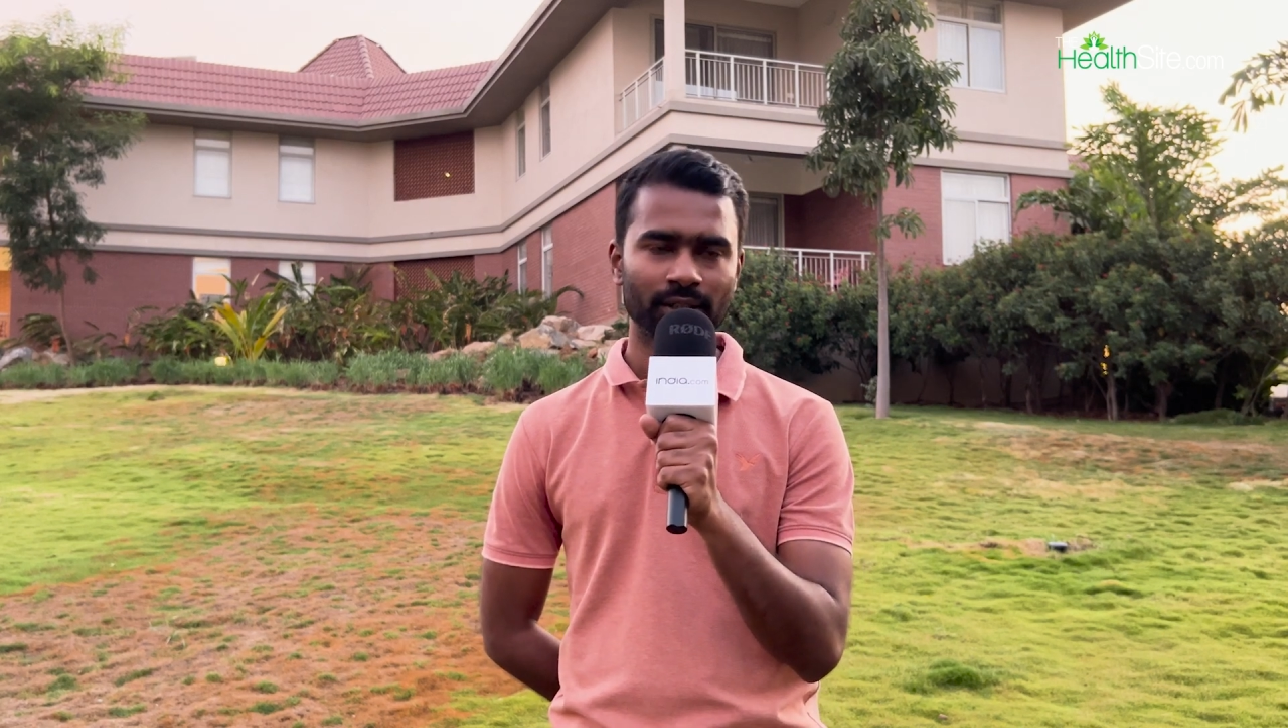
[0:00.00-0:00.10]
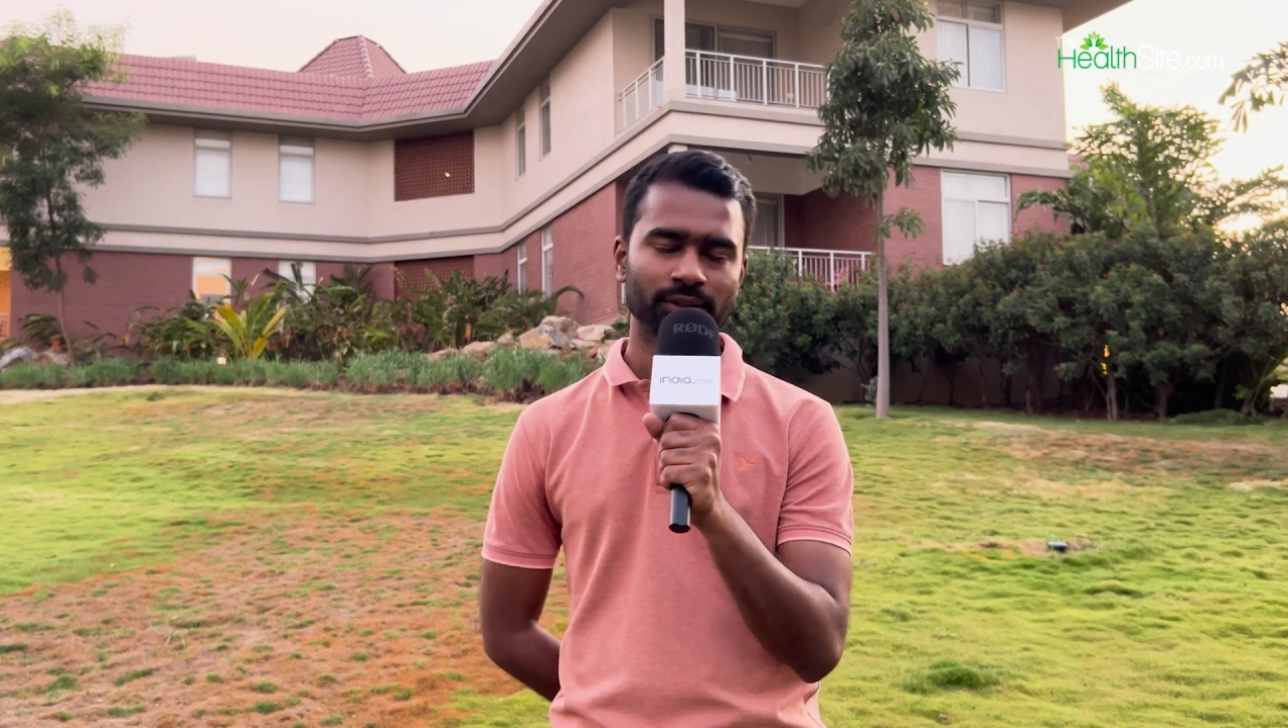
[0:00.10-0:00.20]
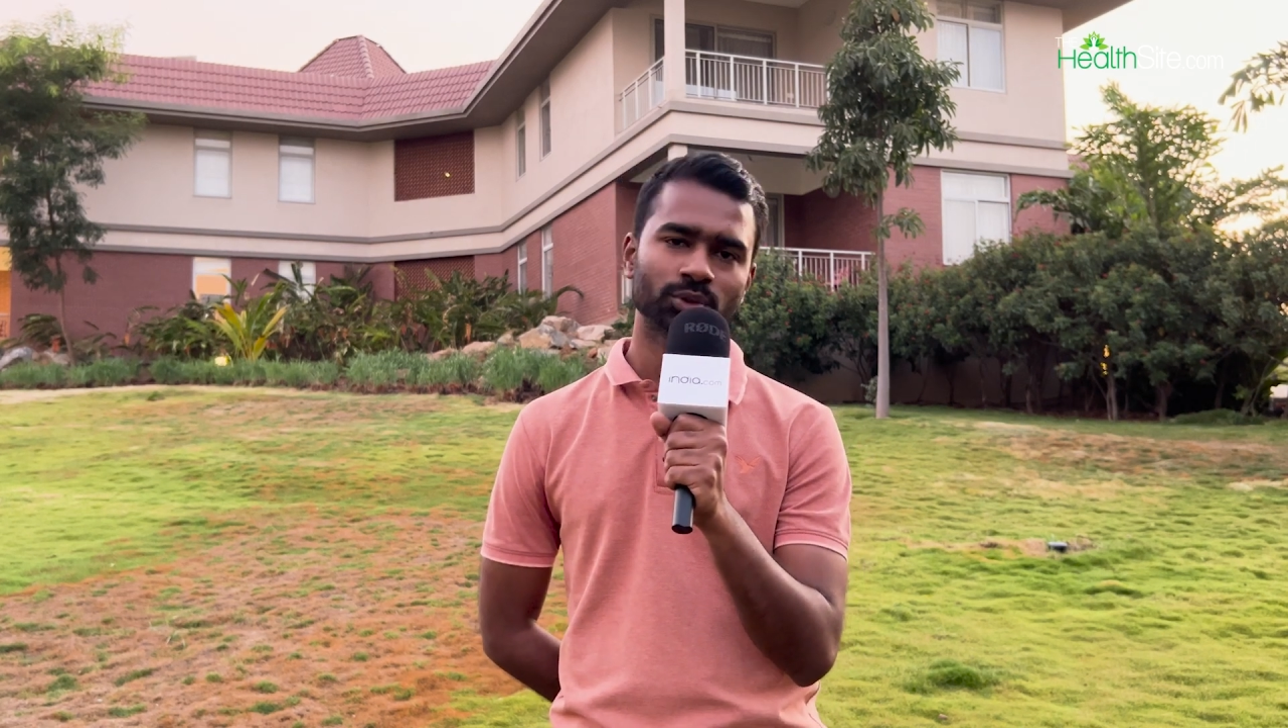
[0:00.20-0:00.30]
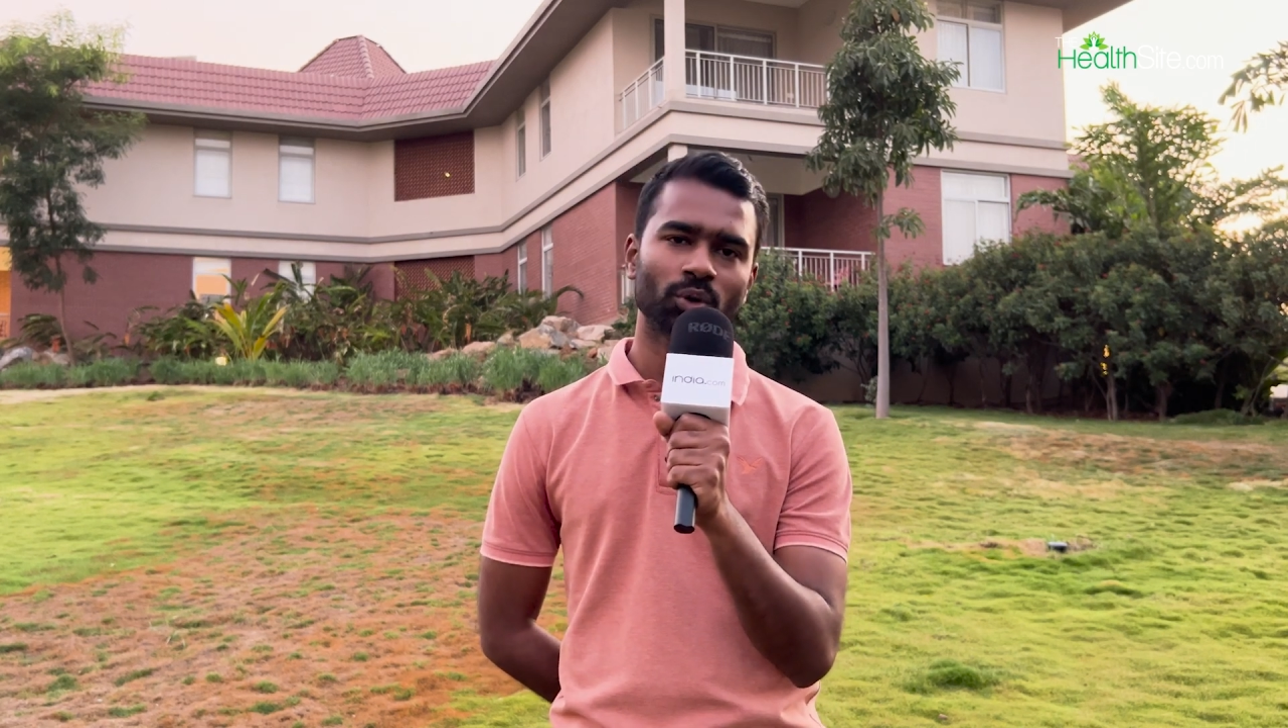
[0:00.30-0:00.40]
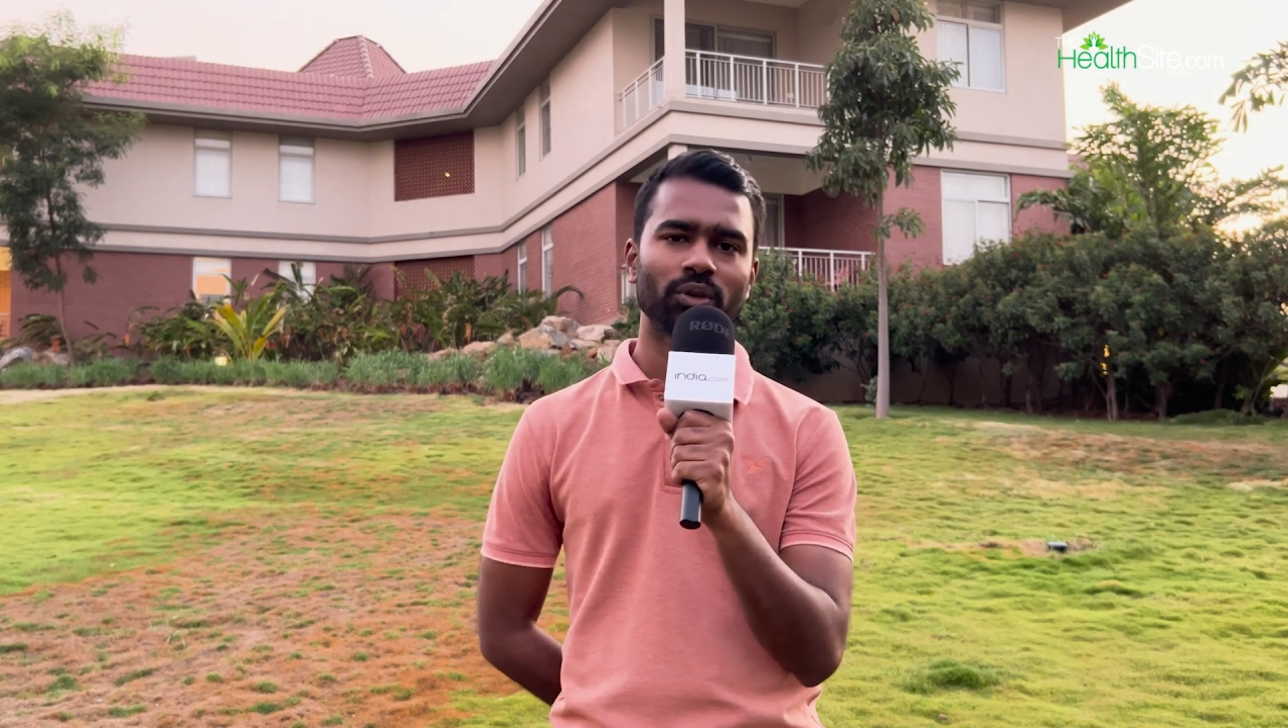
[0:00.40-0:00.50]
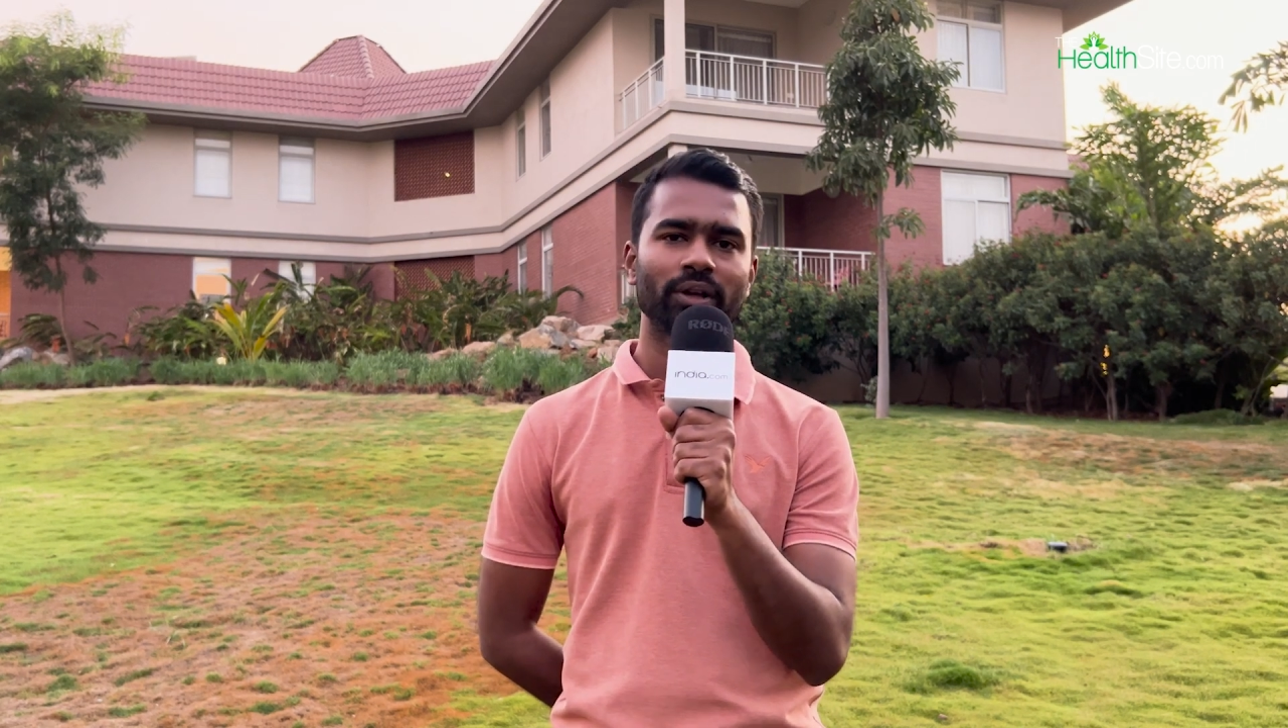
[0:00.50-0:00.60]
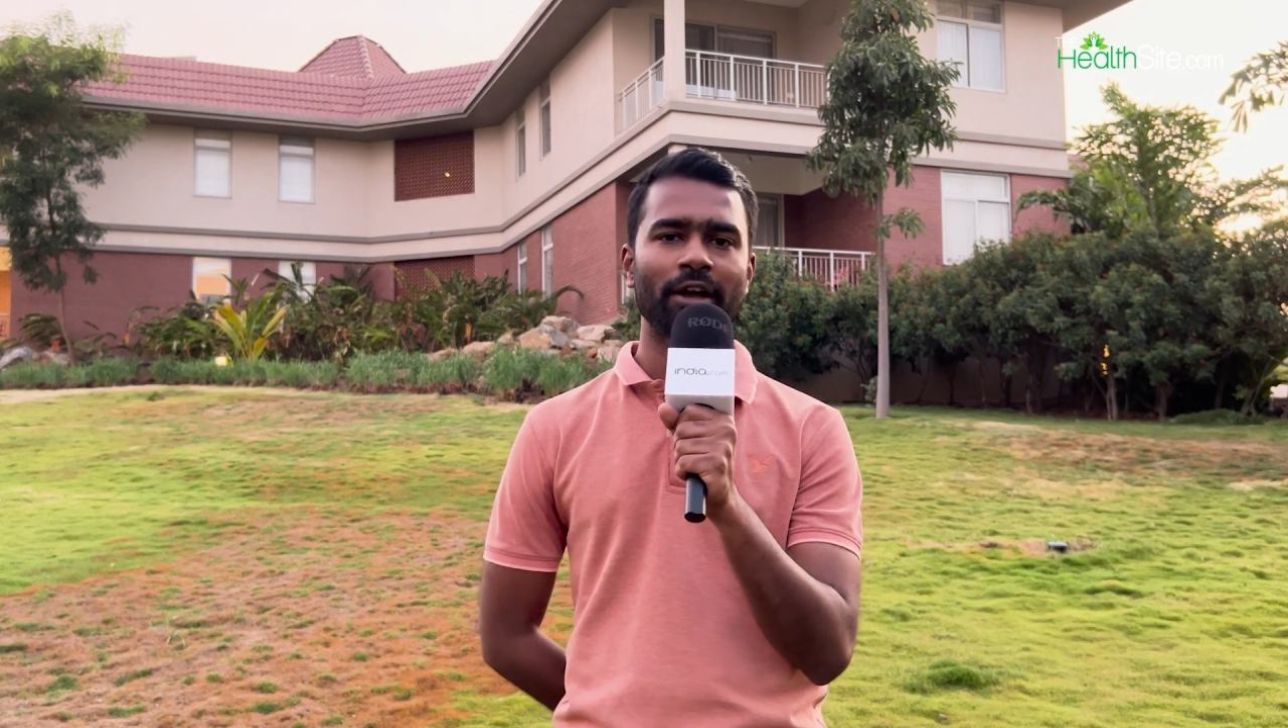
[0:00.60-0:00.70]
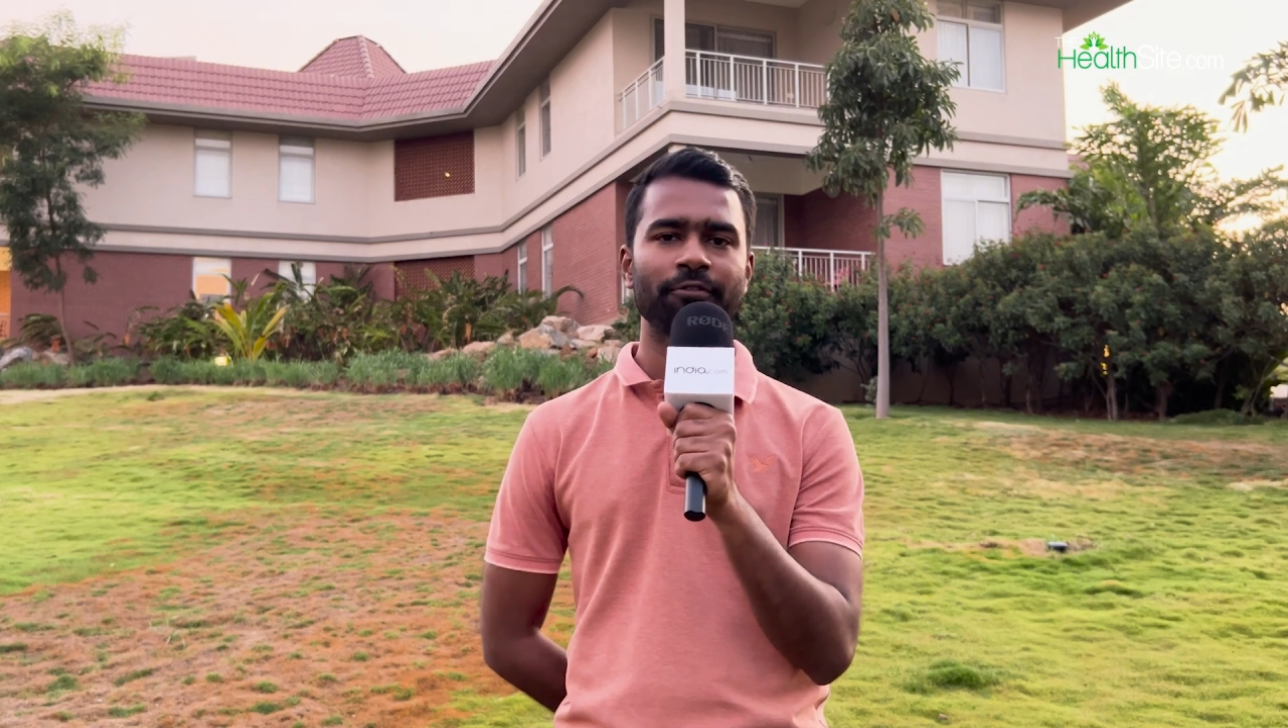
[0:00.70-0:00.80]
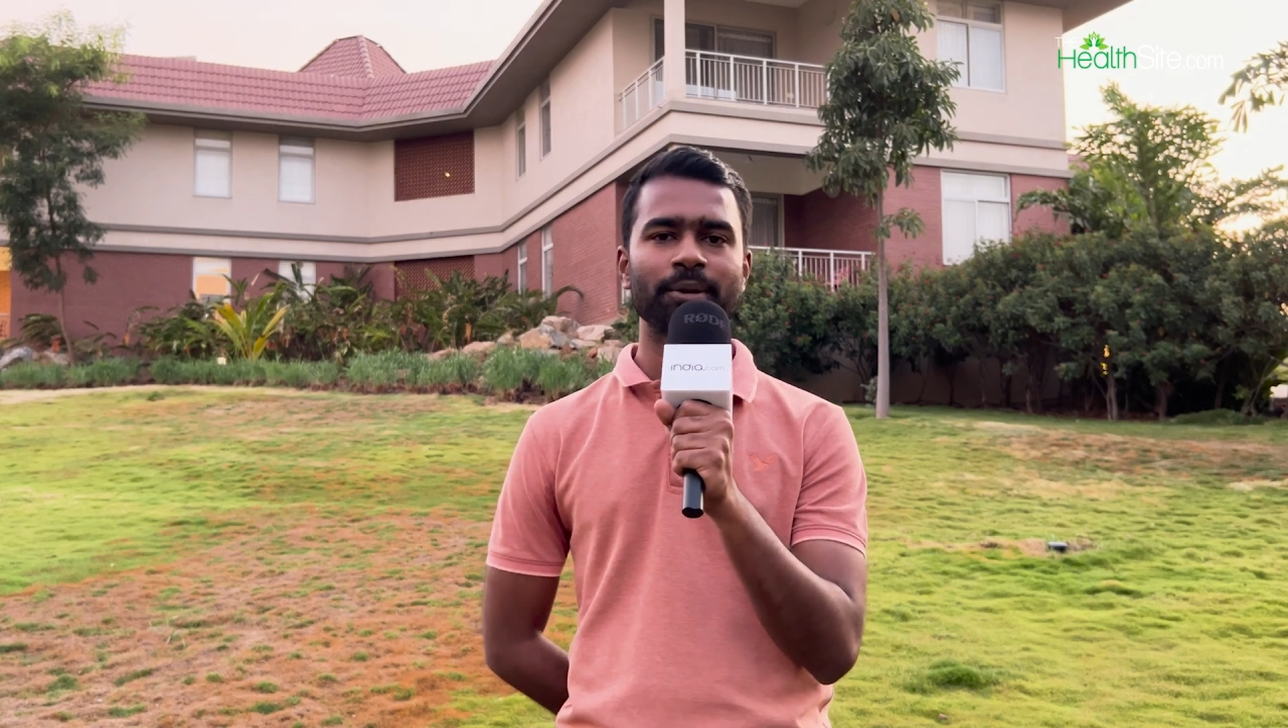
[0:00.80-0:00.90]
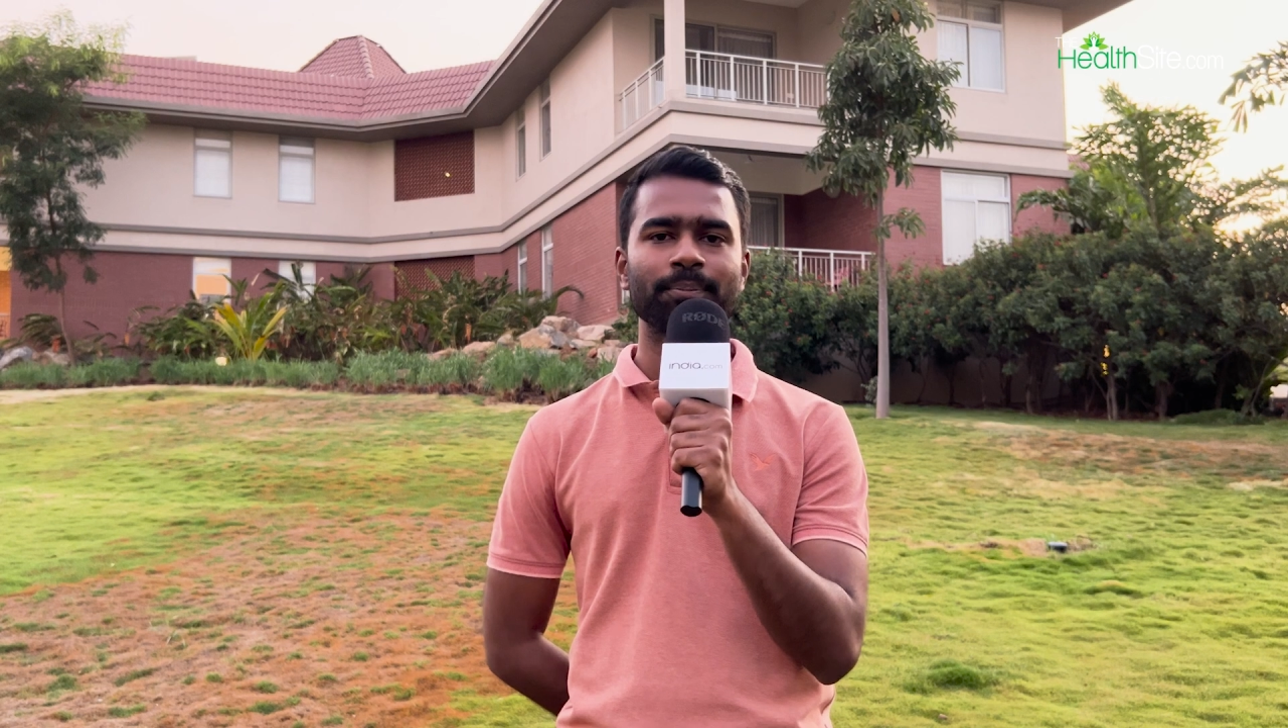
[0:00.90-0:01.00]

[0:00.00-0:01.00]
So every